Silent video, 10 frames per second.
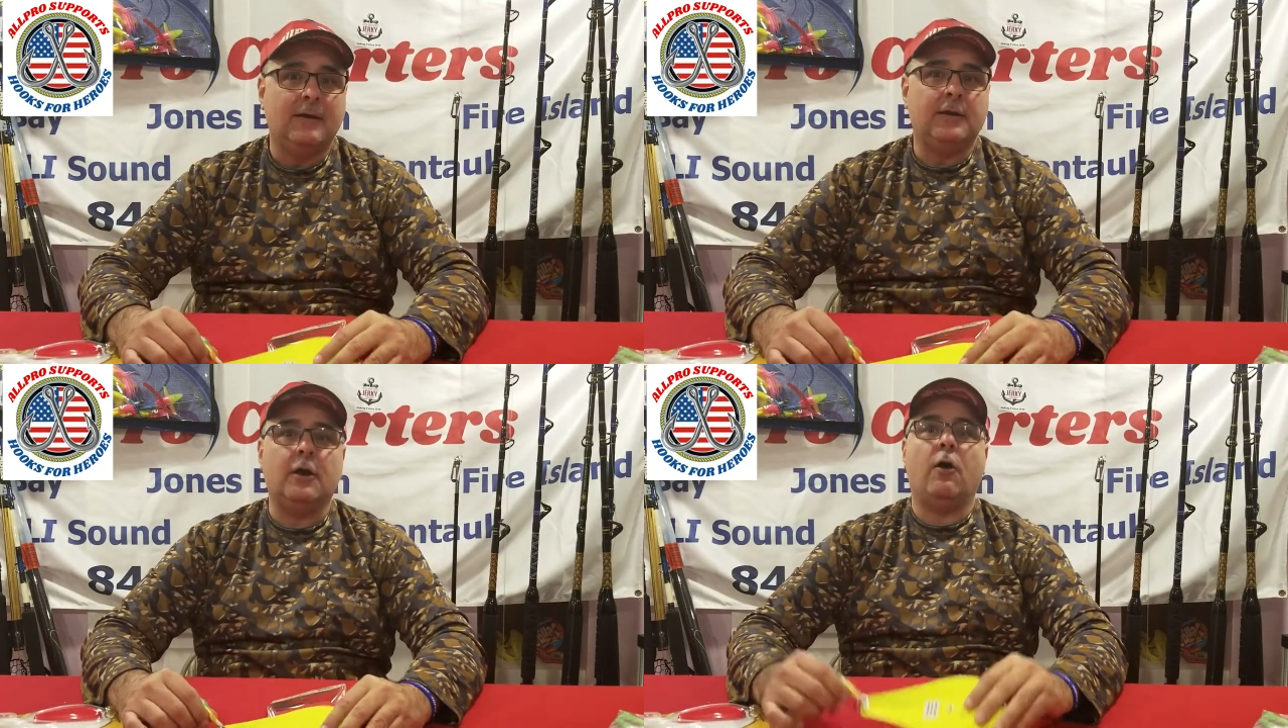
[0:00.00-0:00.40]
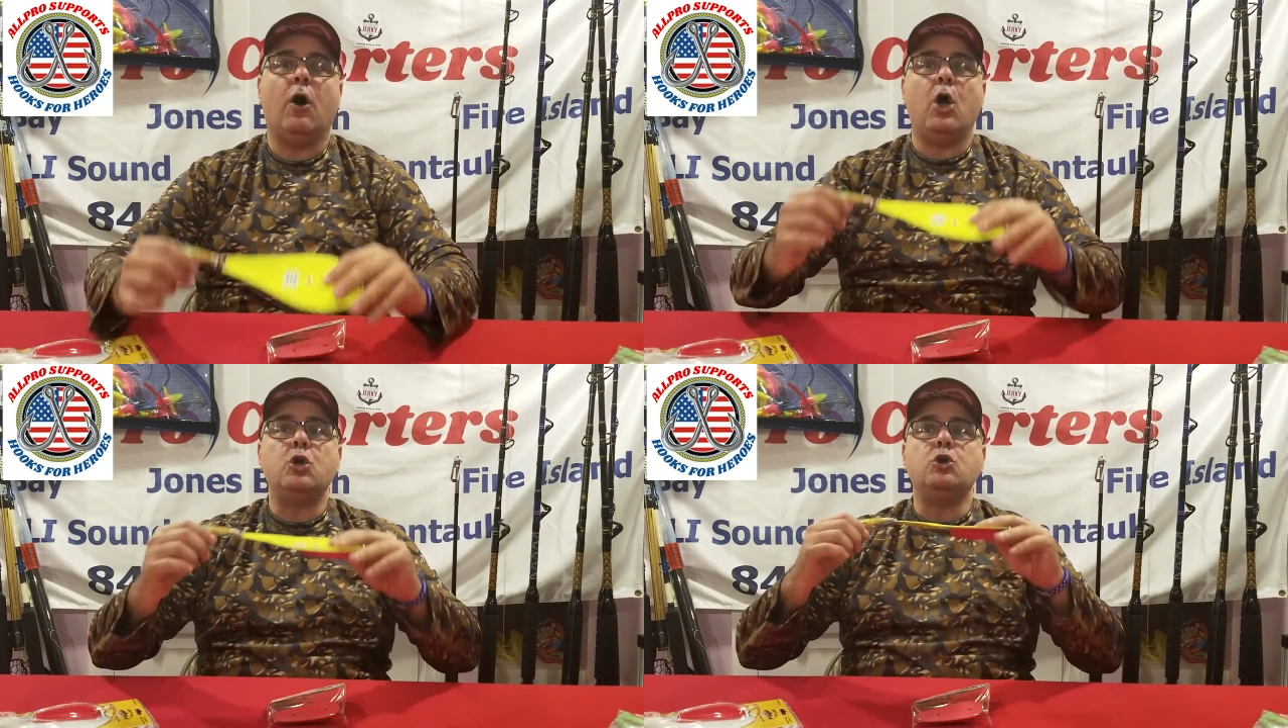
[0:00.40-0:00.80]
you
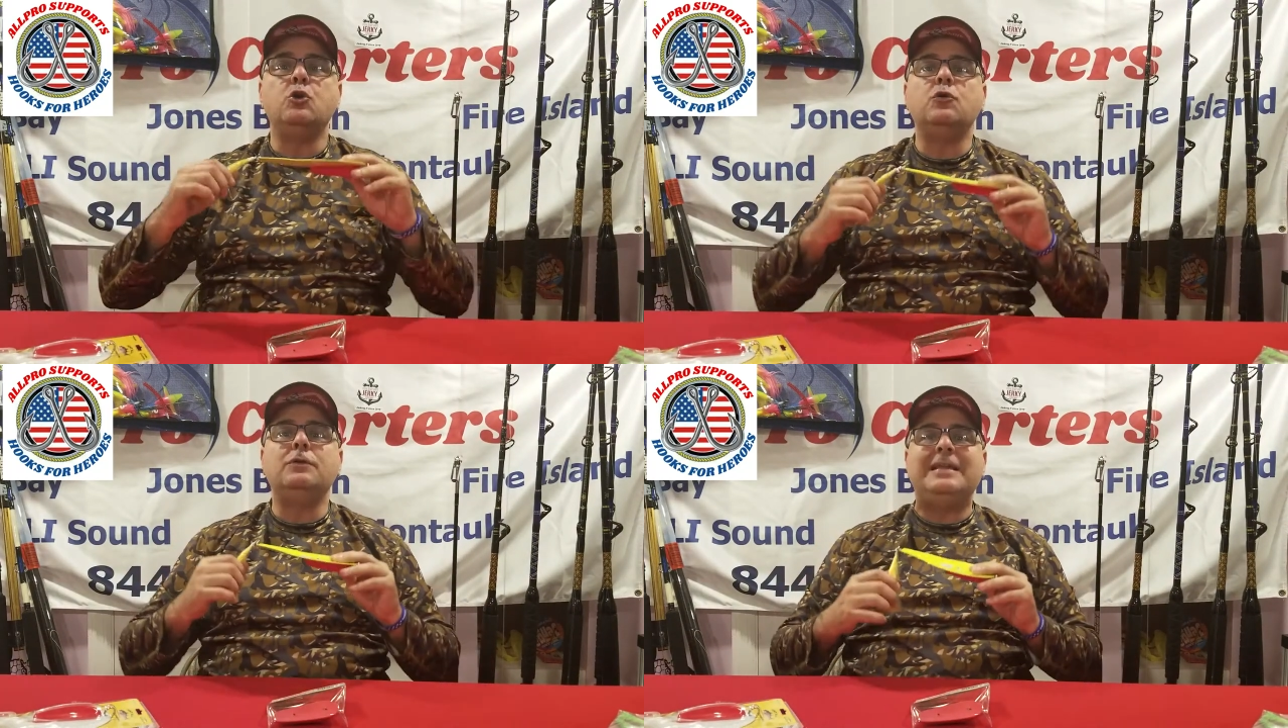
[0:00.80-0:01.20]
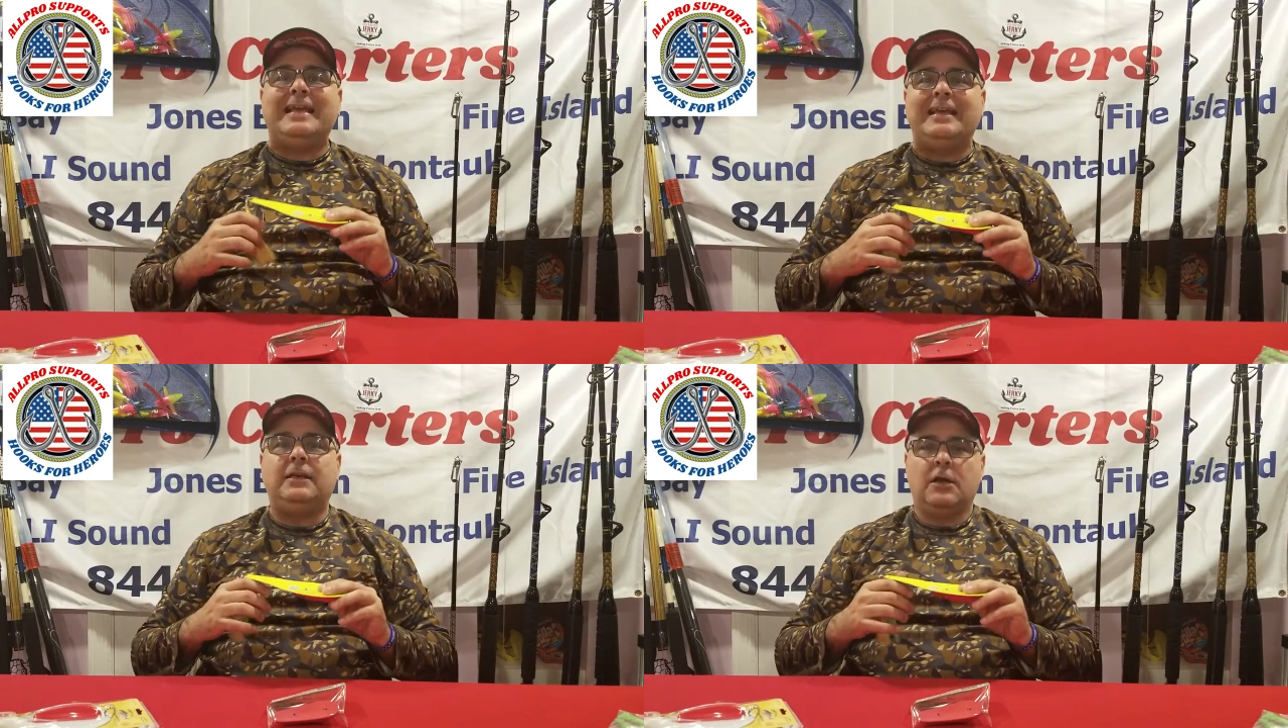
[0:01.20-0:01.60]
know, you
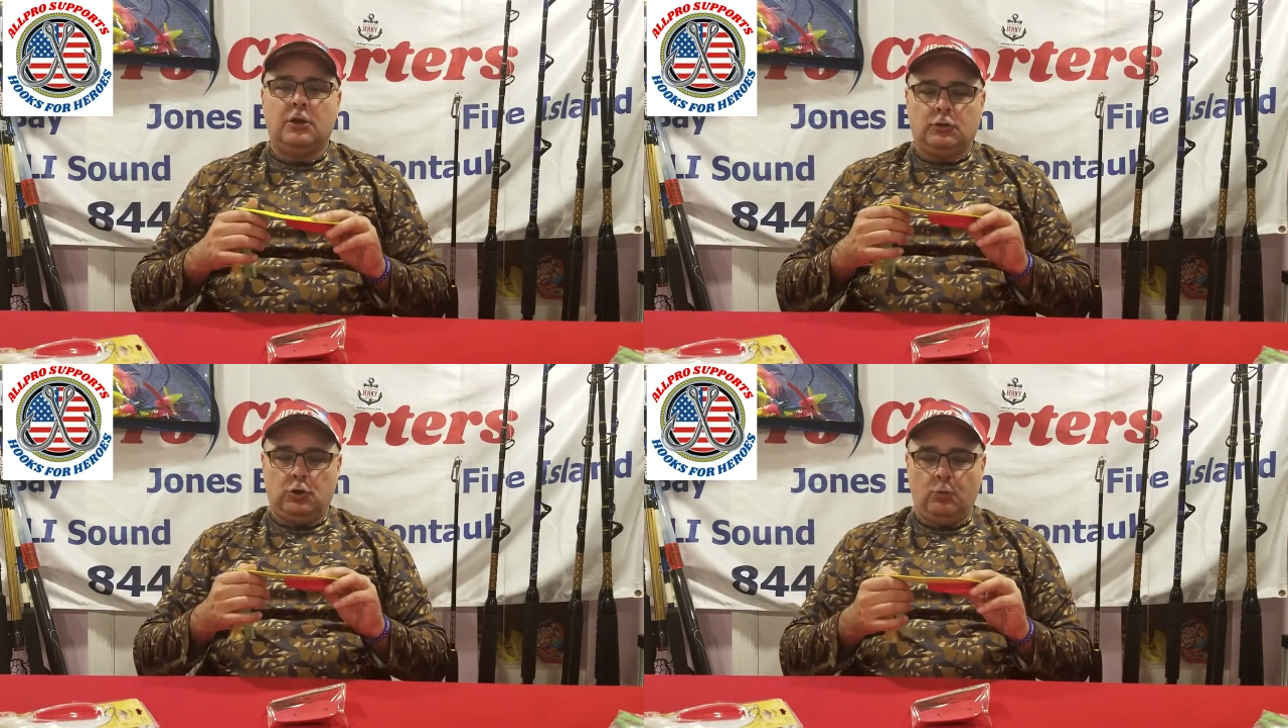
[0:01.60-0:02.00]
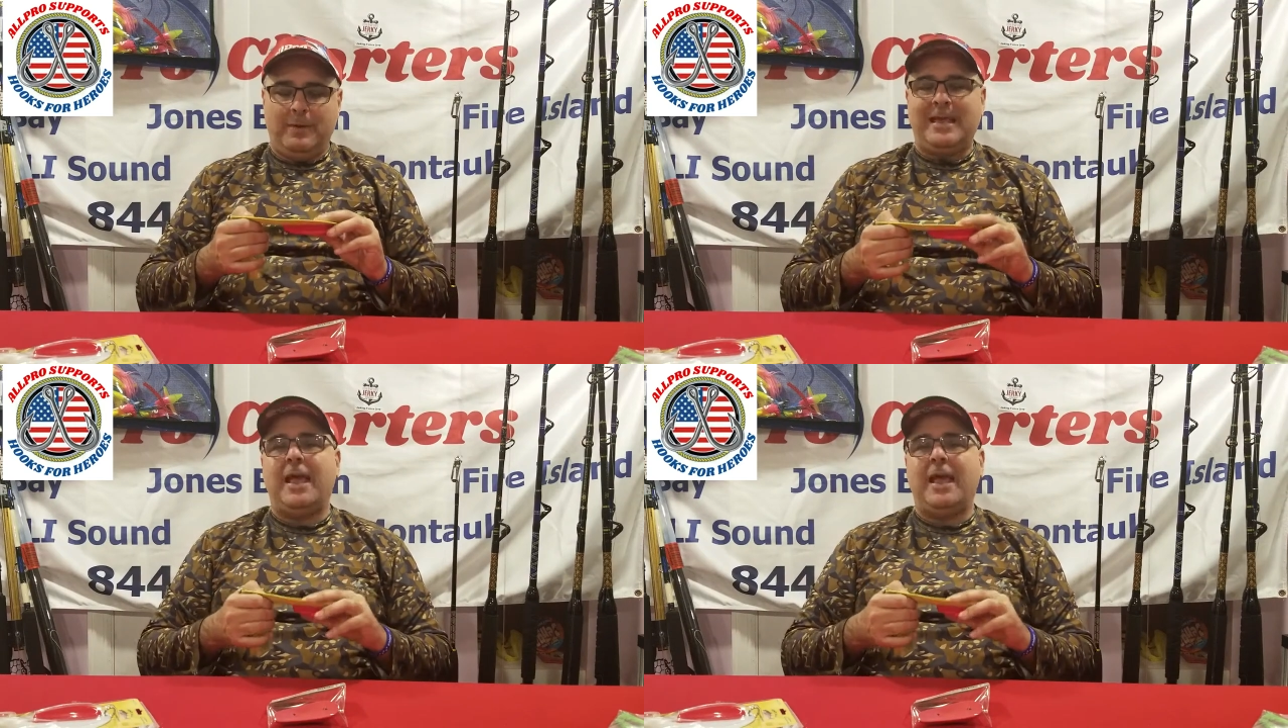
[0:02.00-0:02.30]
need to be